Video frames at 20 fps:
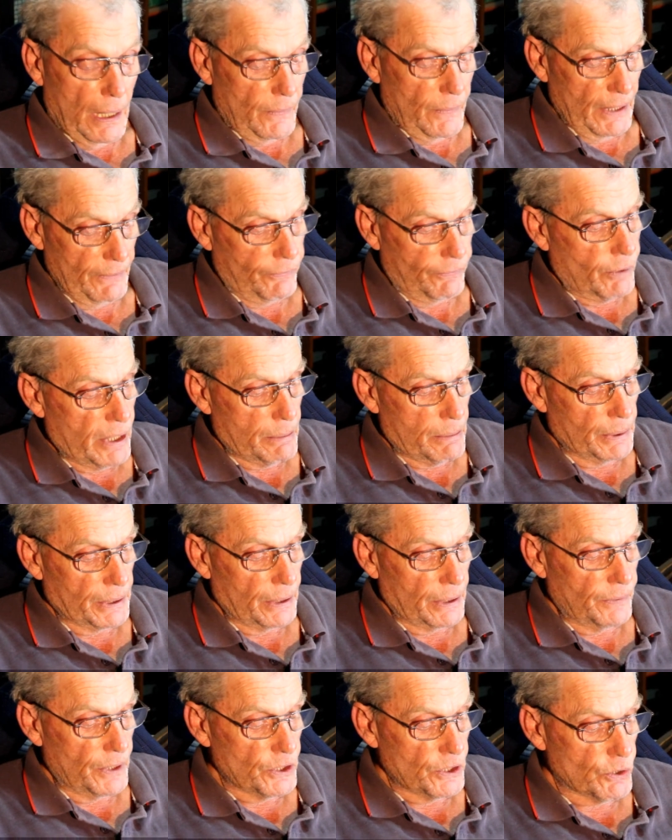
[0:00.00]
that
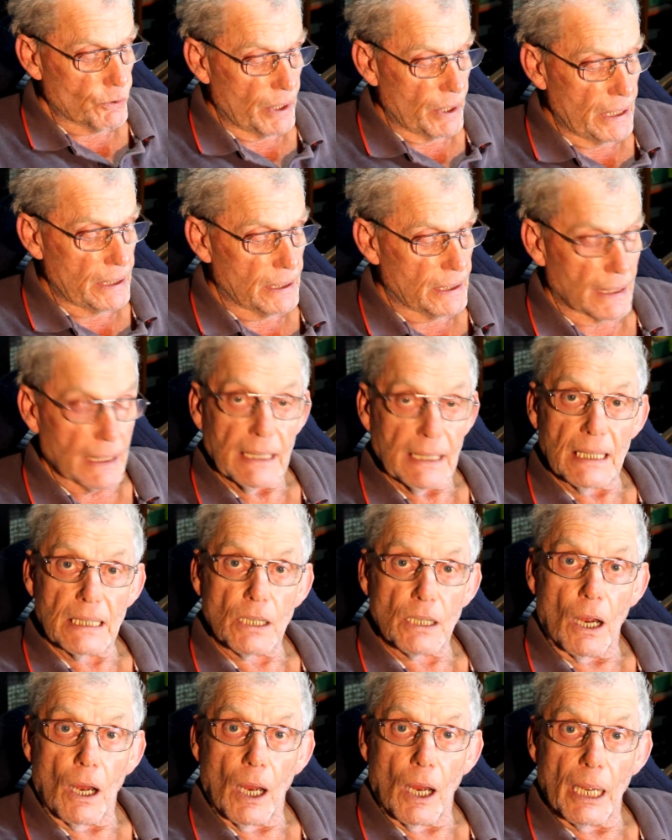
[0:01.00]
frequented the streets at any
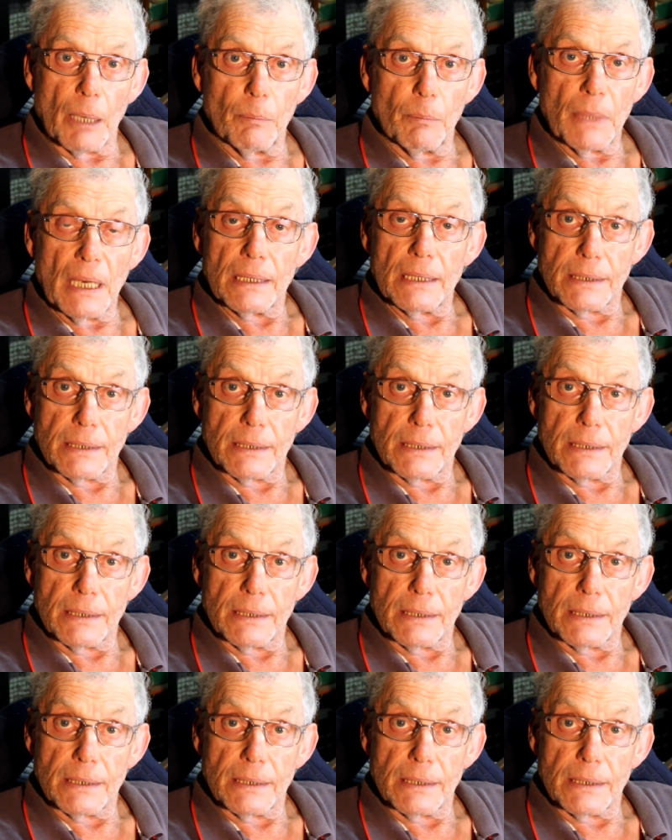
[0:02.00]
time,